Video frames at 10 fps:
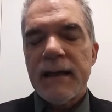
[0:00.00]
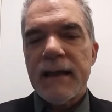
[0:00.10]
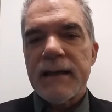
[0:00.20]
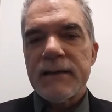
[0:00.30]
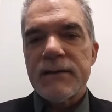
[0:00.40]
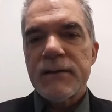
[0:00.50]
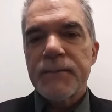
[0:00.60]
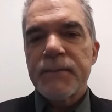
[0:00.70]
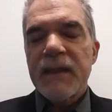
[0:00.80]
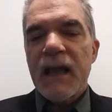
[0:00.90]
is
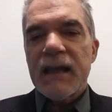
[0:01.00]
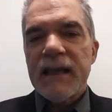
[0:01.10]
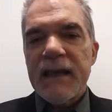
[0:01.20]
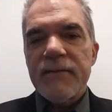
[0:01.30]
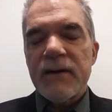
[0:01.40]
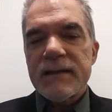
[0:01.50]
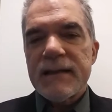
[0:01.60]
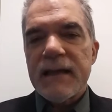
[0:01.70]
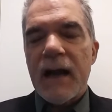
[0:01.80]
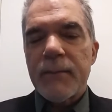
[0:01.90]
give
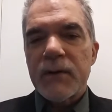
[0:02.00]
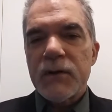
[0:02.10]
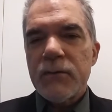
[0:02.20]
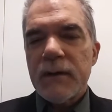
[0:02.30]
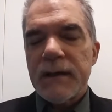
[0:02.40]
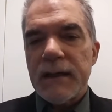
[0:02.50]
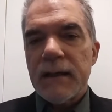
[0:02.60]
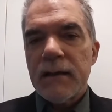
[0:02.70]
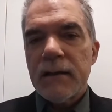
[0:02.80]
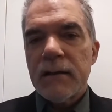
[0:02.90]
us the opportunity